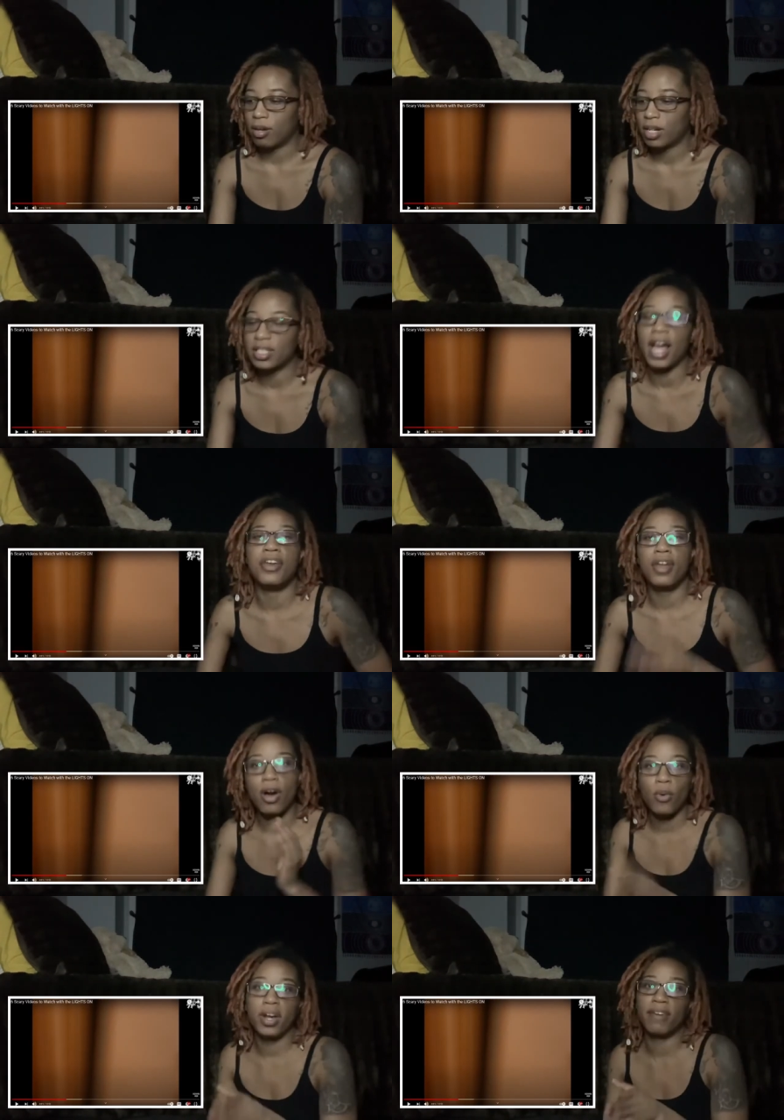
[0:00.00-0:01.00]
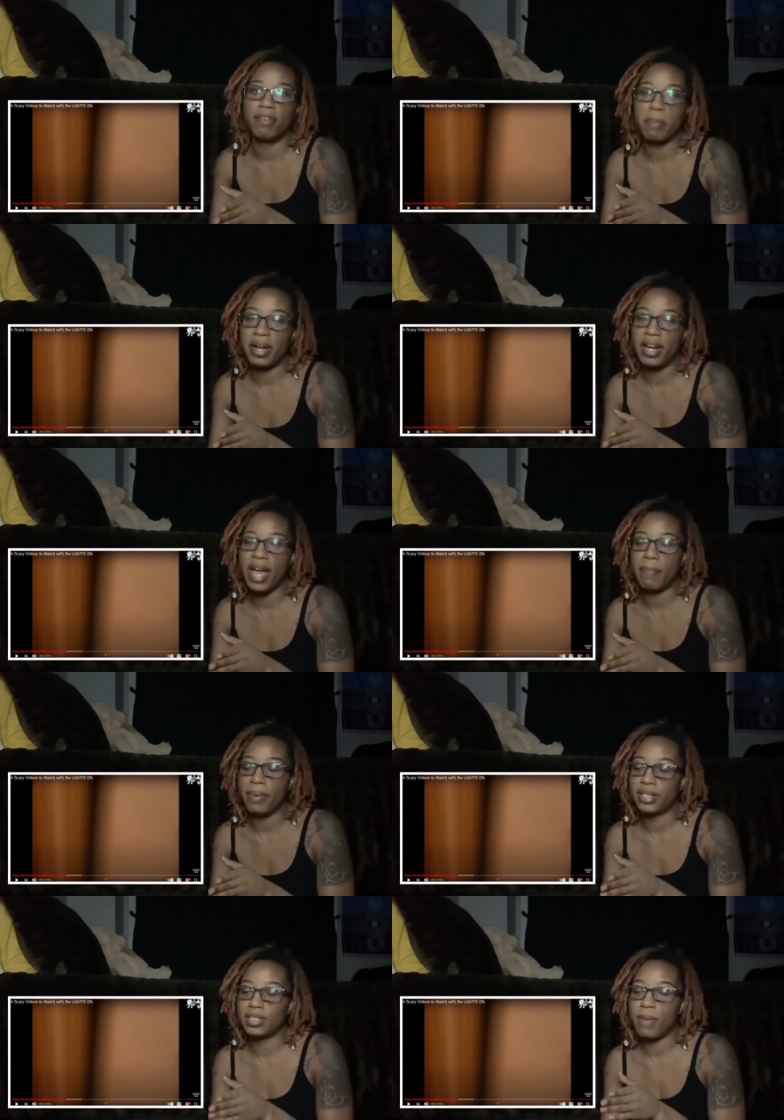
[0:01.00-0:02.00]
Because I know whatever about to happen
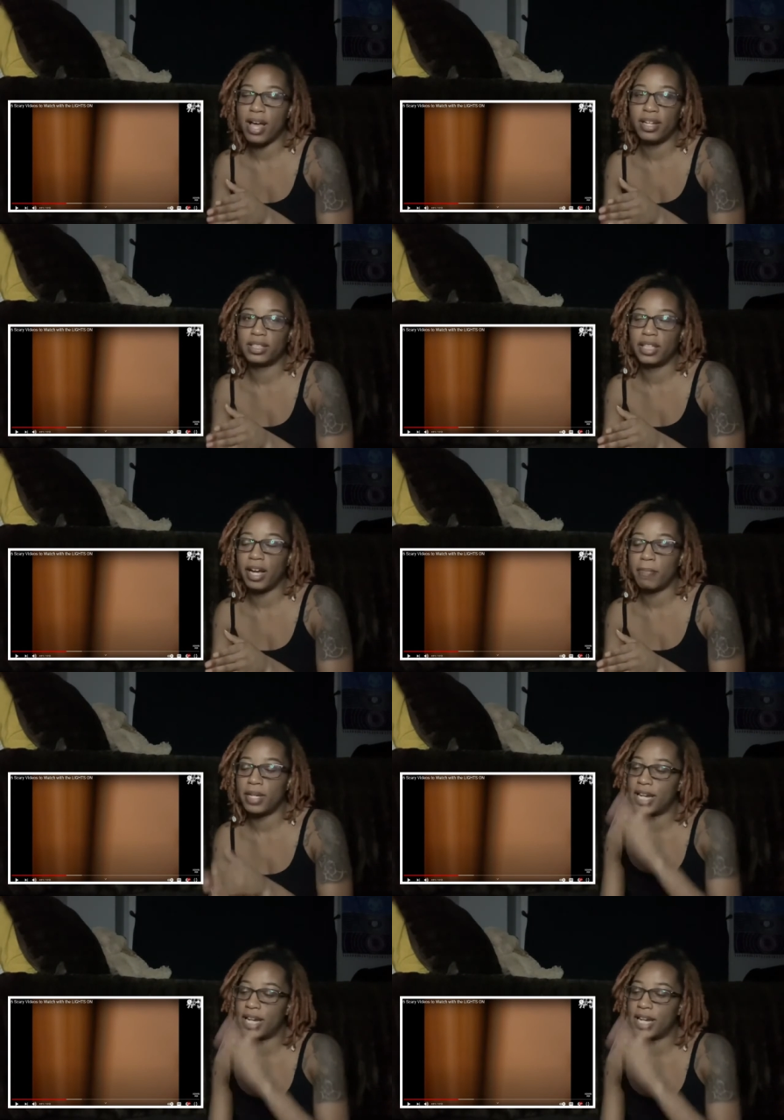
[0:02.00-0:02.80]
is about to scare me.